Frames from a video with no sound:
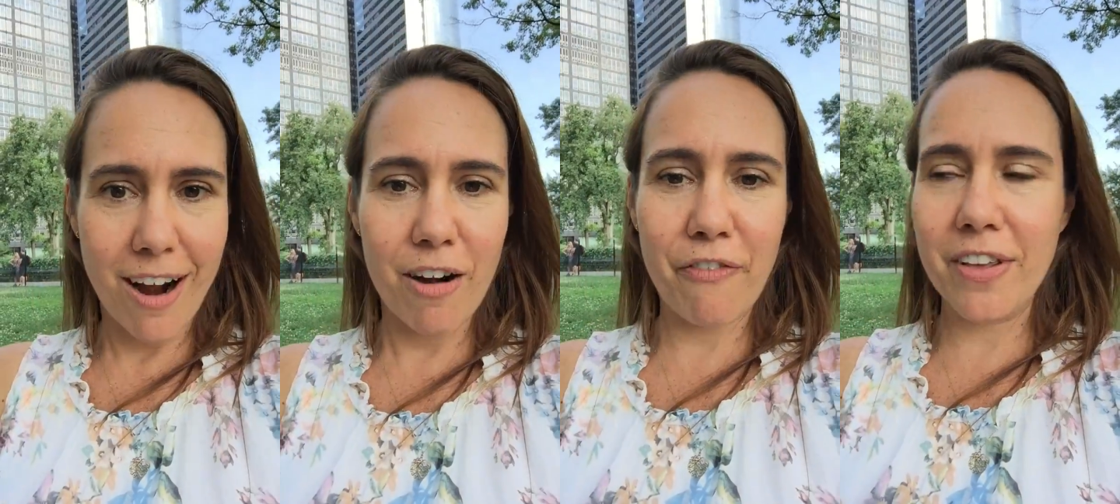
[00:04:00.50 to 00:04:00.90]

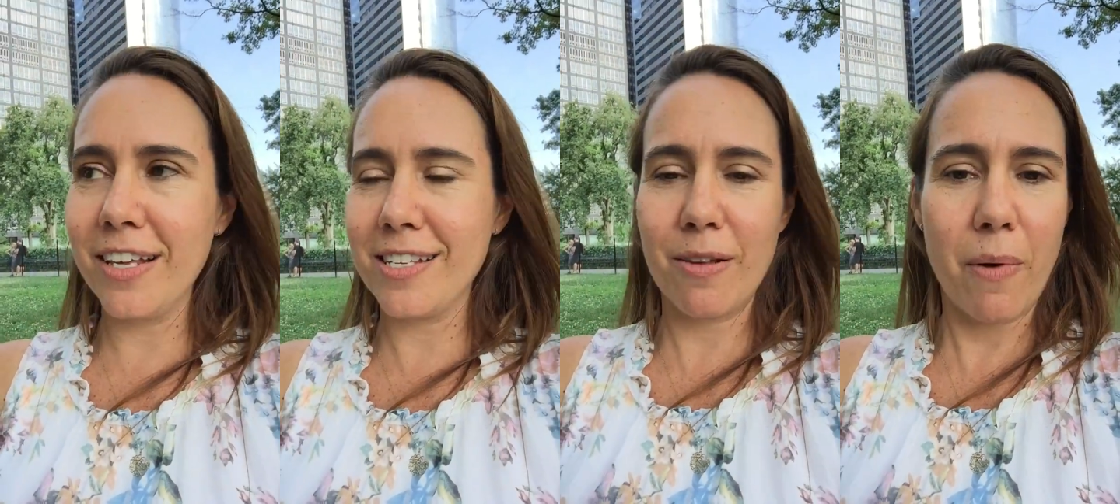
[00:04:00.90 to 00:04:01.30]
hard
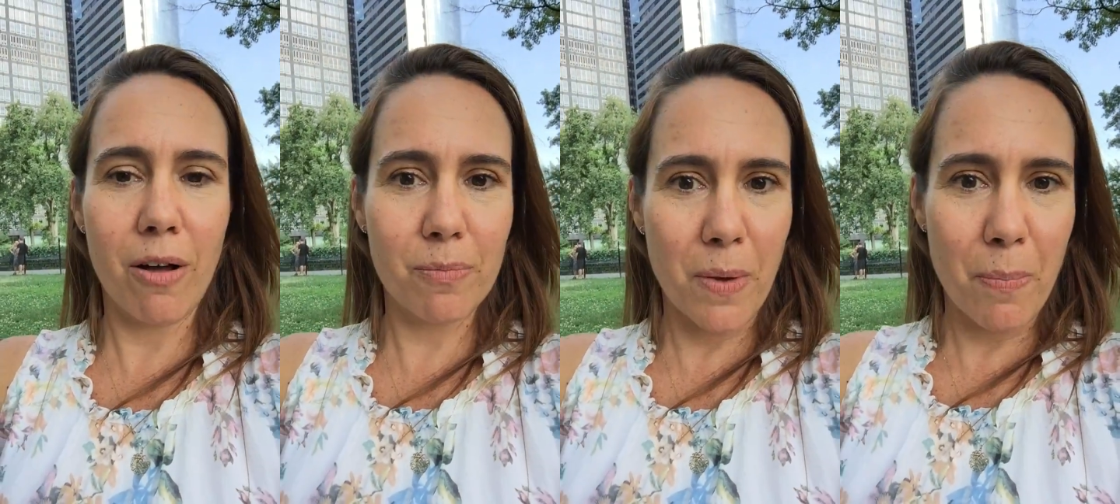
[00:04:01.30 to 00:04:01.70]
feelings
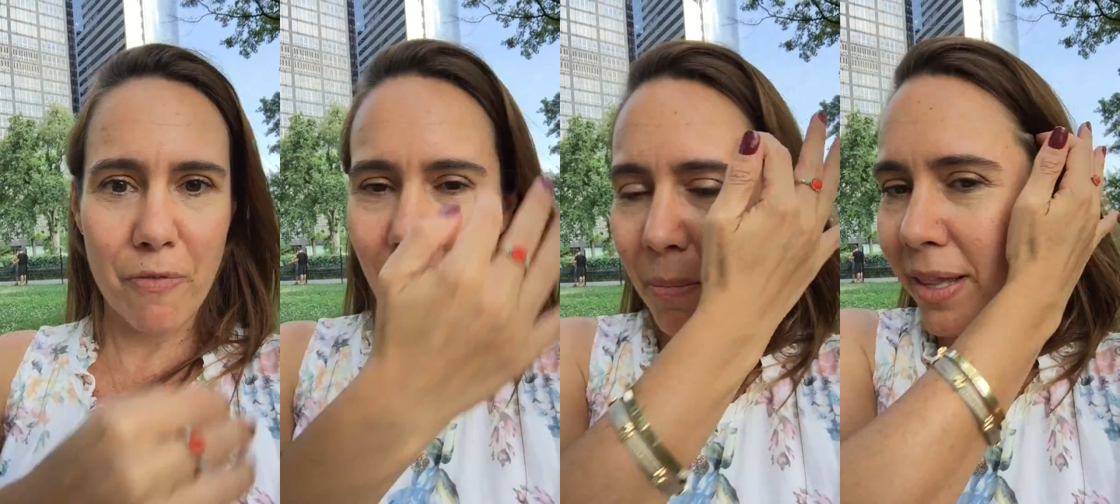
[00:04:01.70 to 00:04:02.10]
about
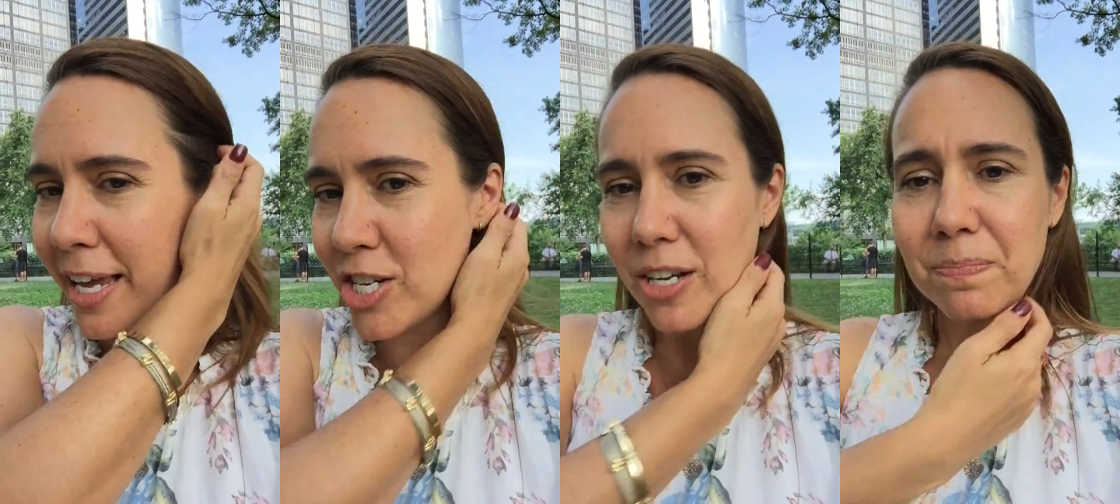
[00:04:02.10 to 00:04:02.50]
people from
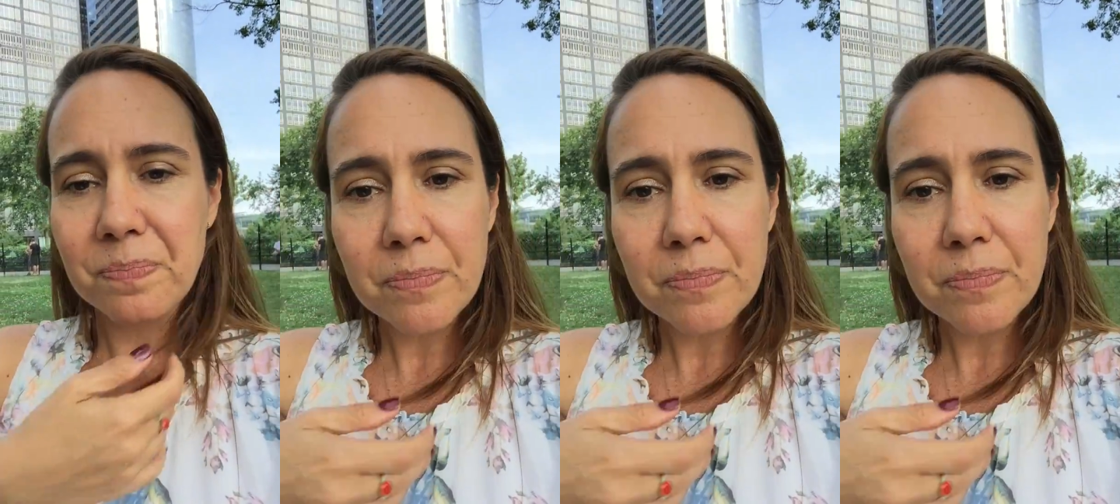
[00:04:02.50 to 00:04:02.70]
Malaysia,